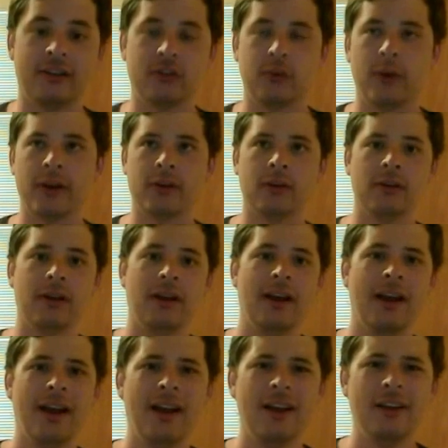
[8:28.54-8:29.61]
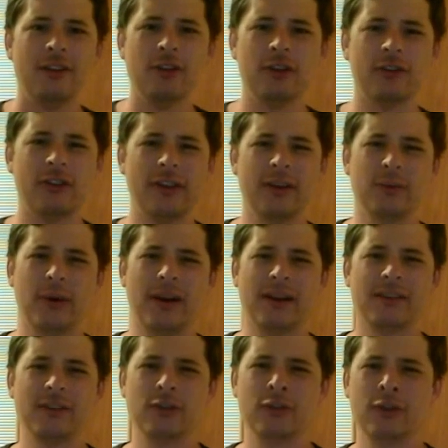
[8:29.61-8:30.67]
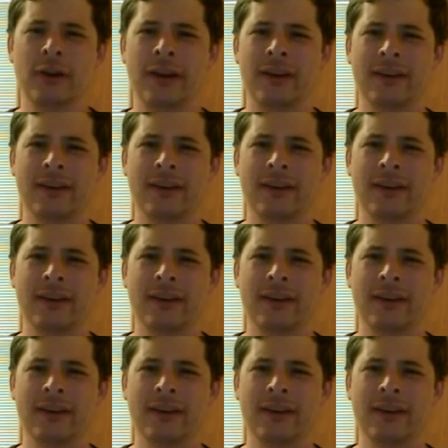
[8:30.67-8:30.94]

Twitter. Usually what I do